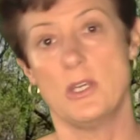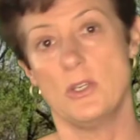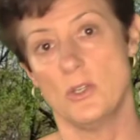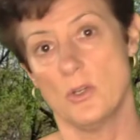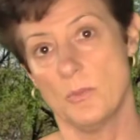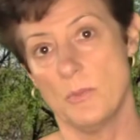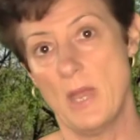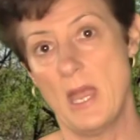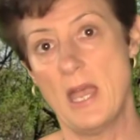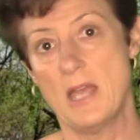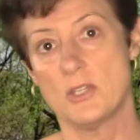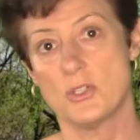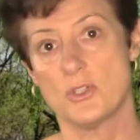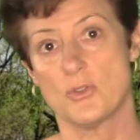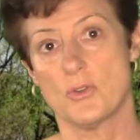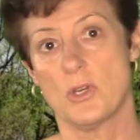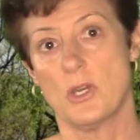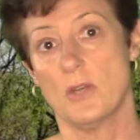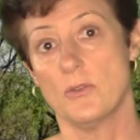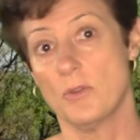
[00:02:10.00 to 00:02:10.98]
your
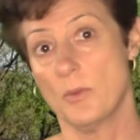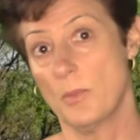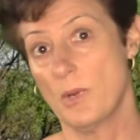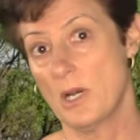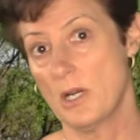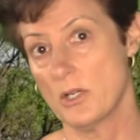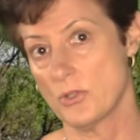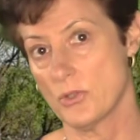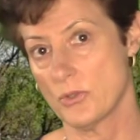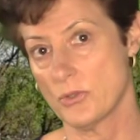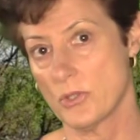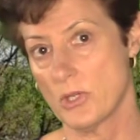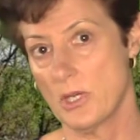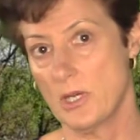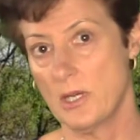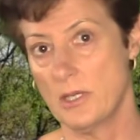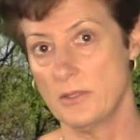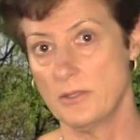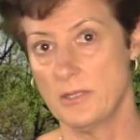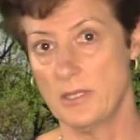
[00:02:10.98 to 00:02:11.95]
mastery of the module's
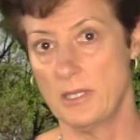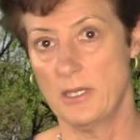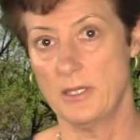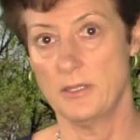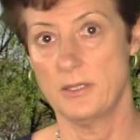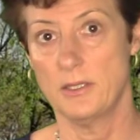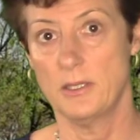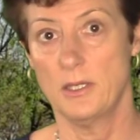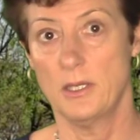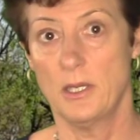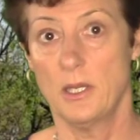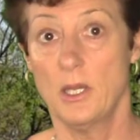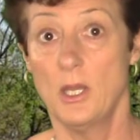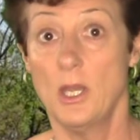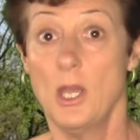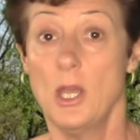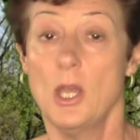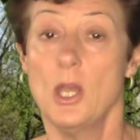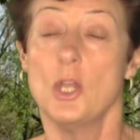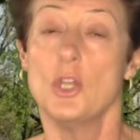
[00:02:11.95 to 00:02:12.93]
content.
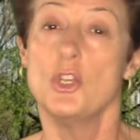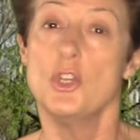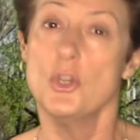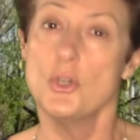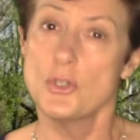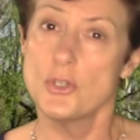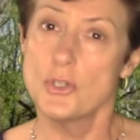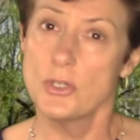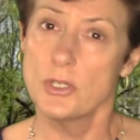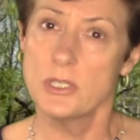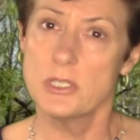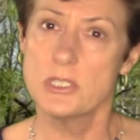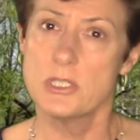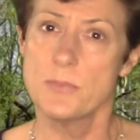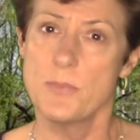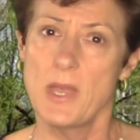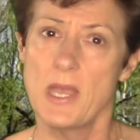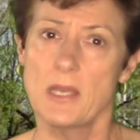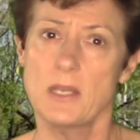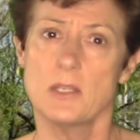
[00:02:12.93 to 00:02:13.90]
You should
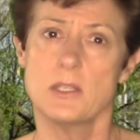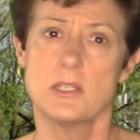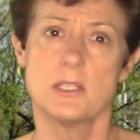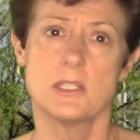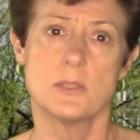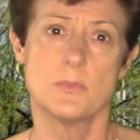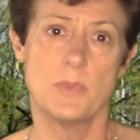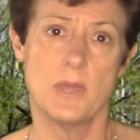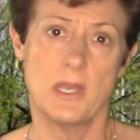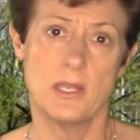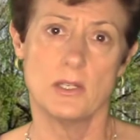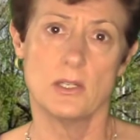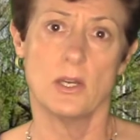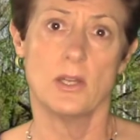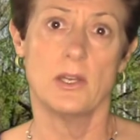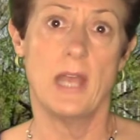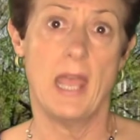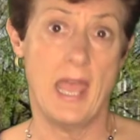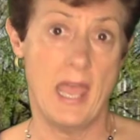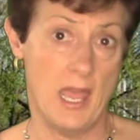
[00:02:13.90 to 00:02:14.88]
expect to spend
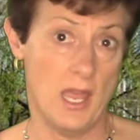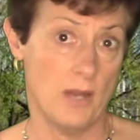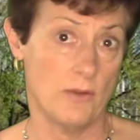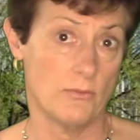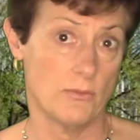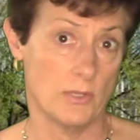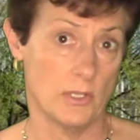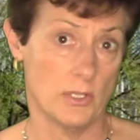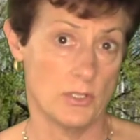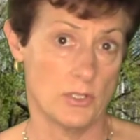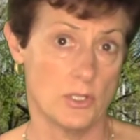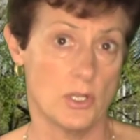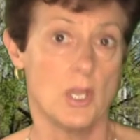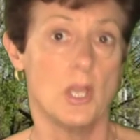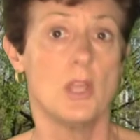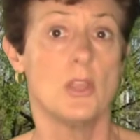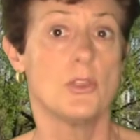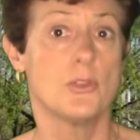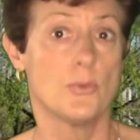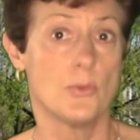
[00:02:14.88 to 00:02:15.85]
on average
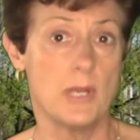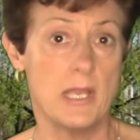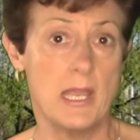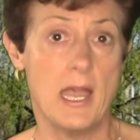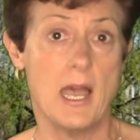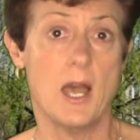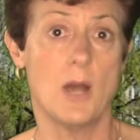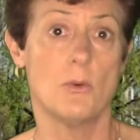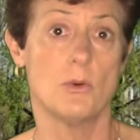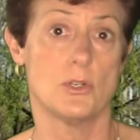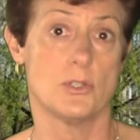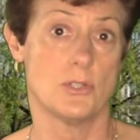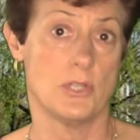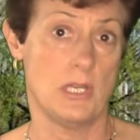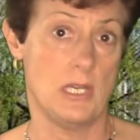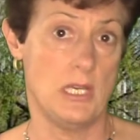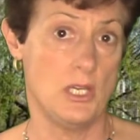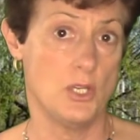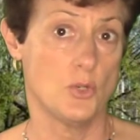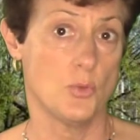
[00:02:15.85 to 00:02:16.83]
3 hours
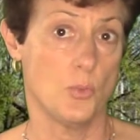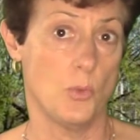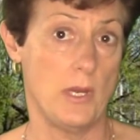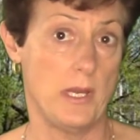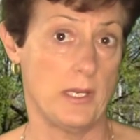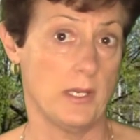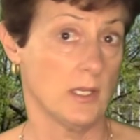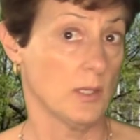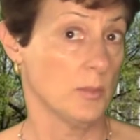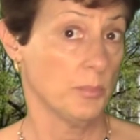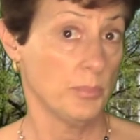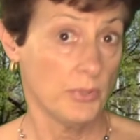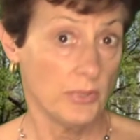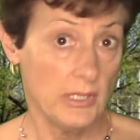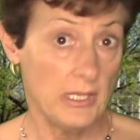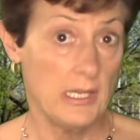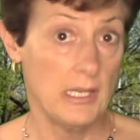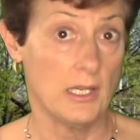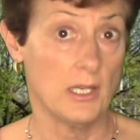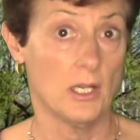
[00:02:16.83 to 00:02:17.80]
each week
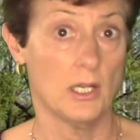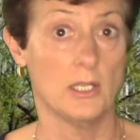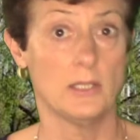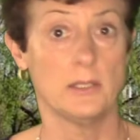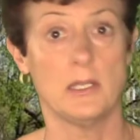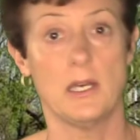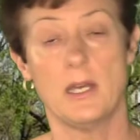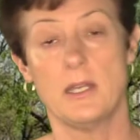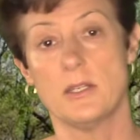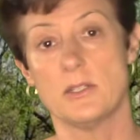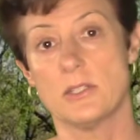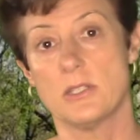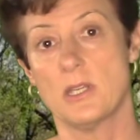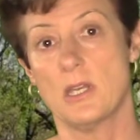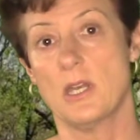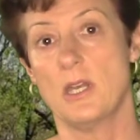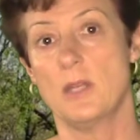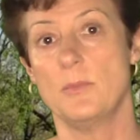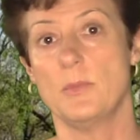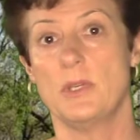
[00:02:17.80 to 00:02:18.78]
completing online
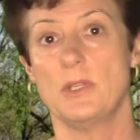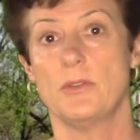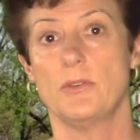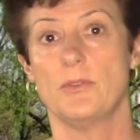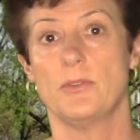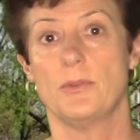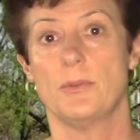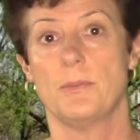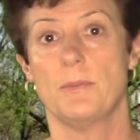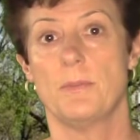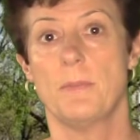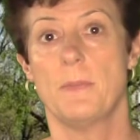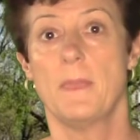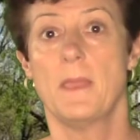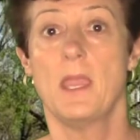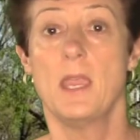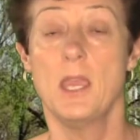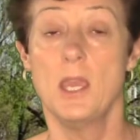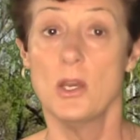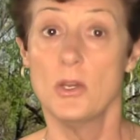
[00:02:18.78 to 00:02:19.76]
assignments.
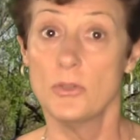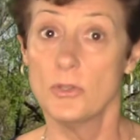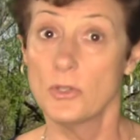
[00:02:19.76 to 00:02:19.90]
Here are the